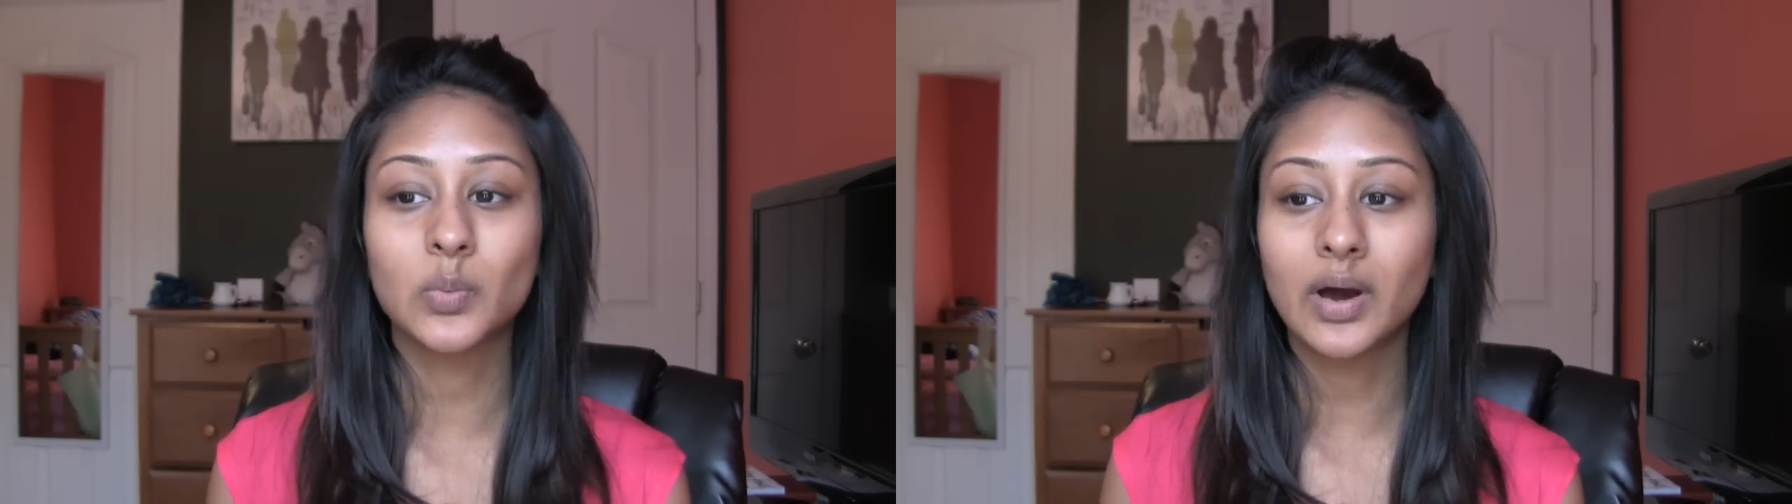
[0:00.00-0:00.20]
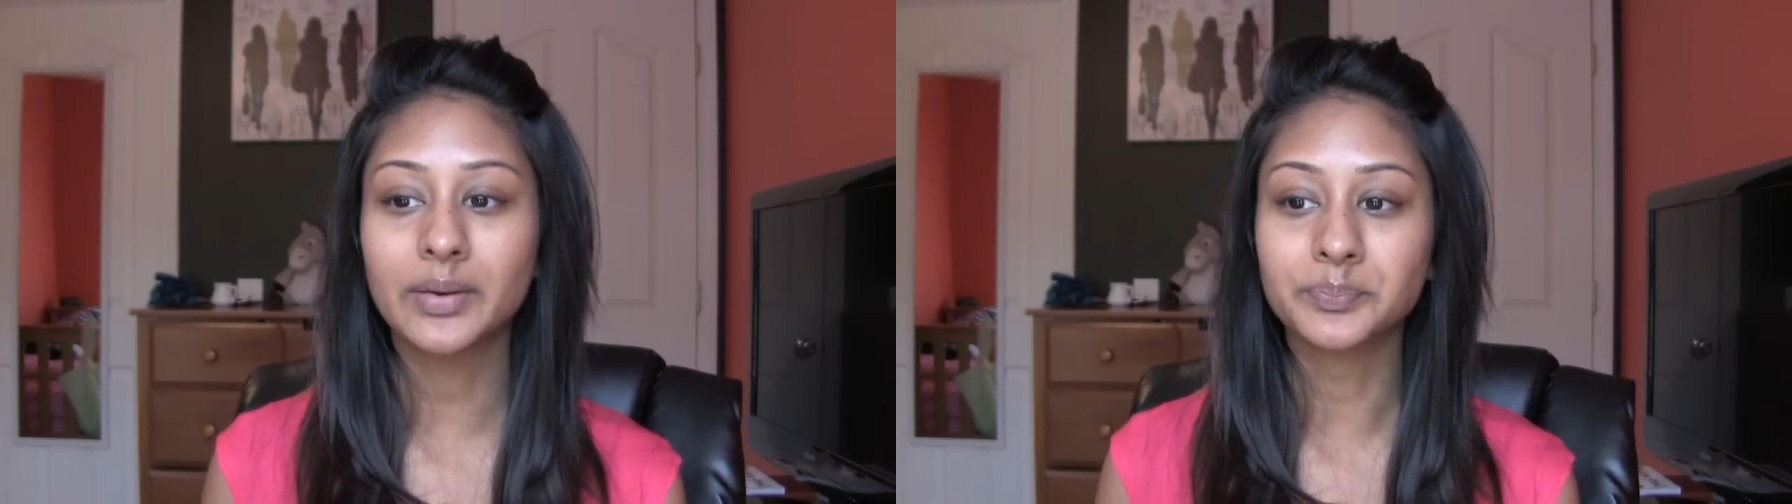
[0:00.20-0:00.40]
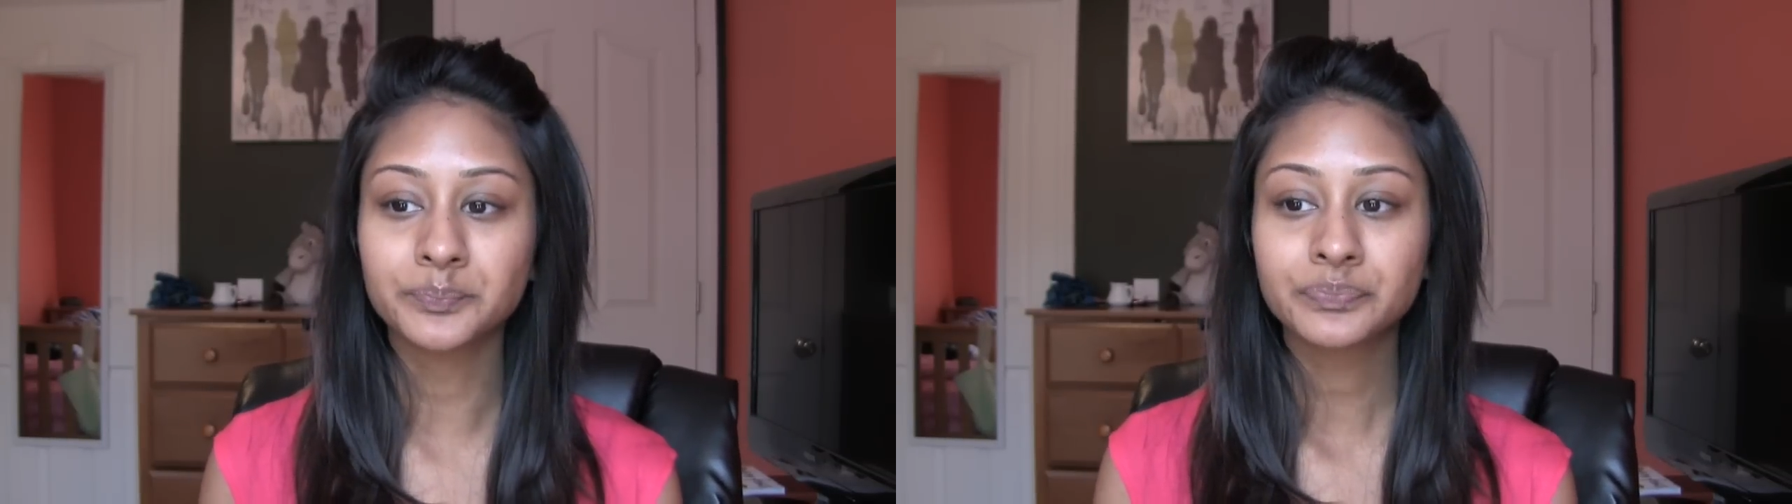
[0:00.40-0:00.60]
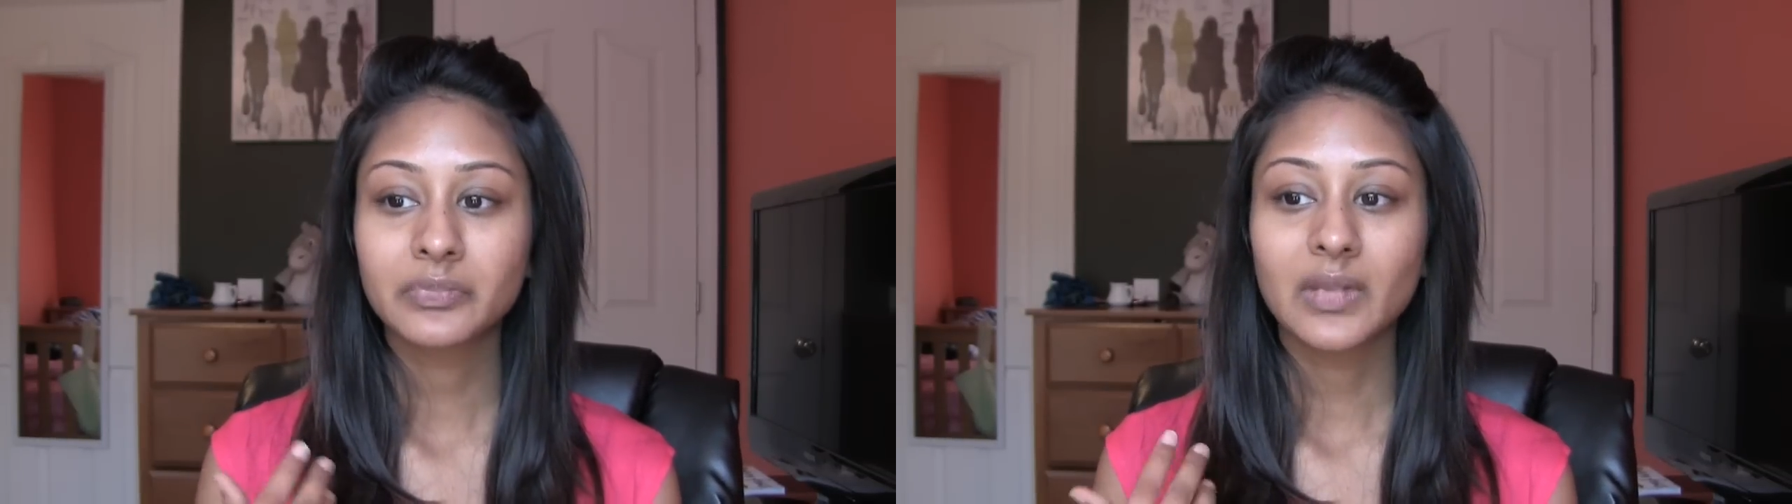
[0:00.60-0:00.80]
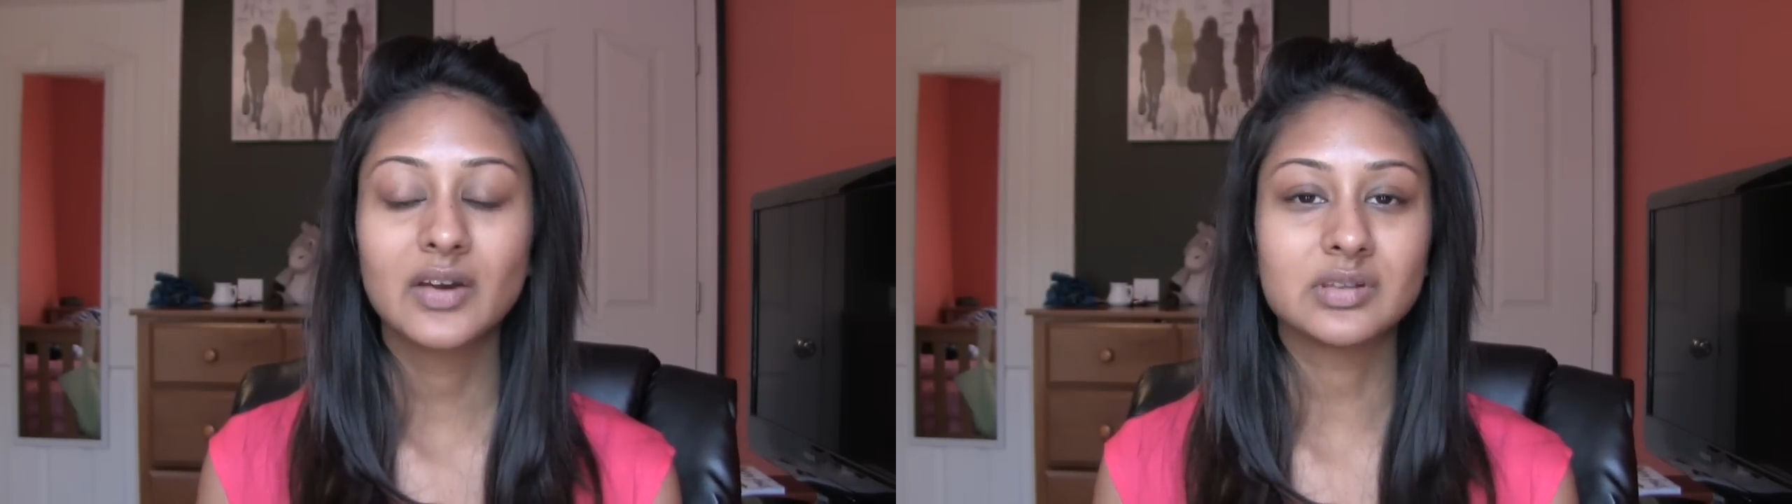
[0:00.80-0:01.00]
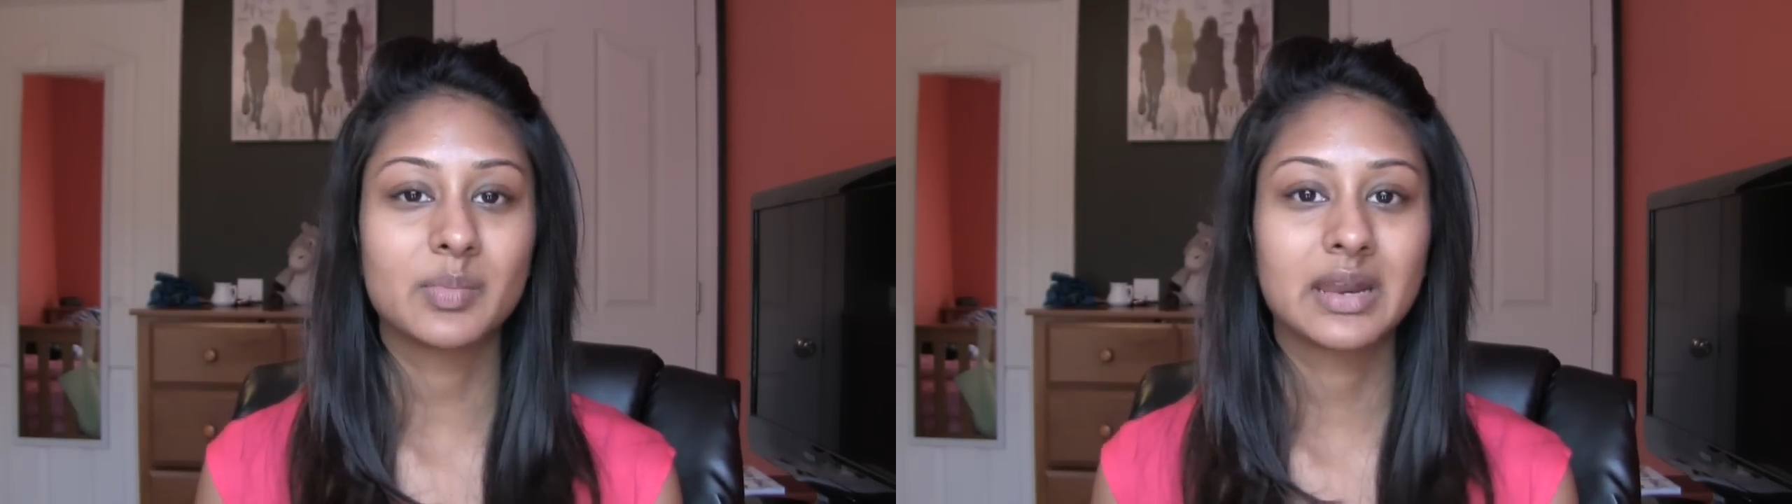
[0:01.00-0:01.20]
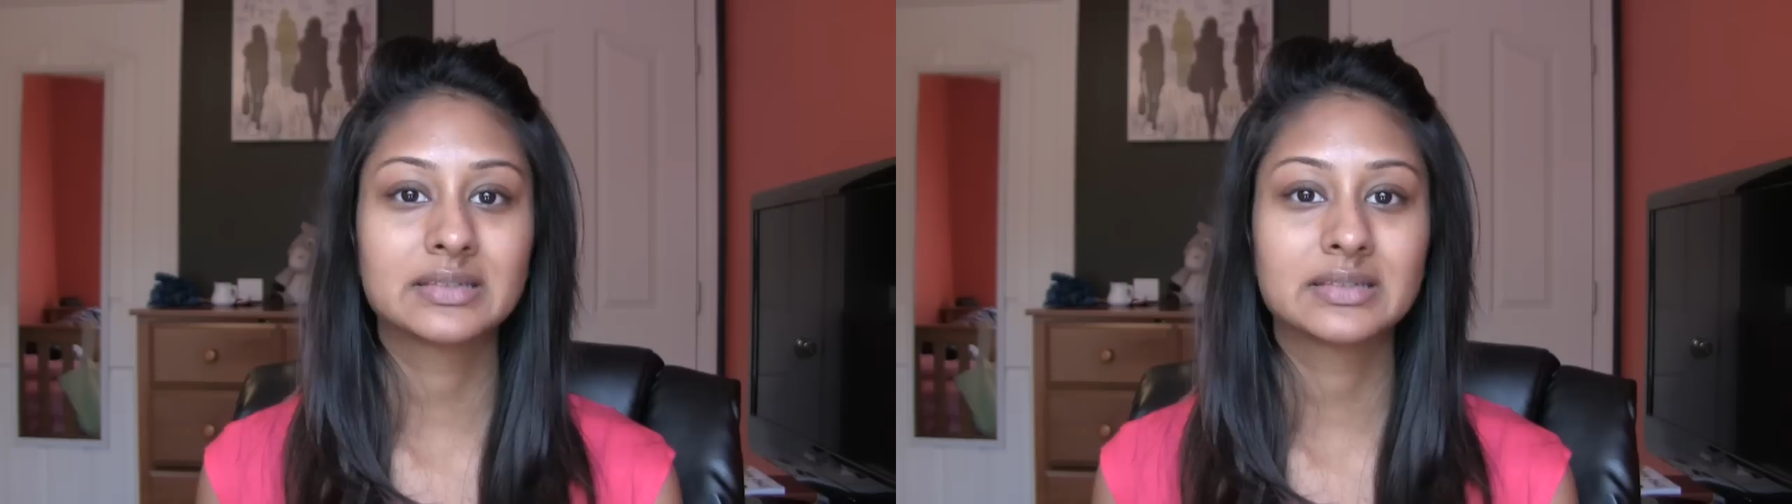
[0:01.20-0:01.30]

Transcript: One, if somebody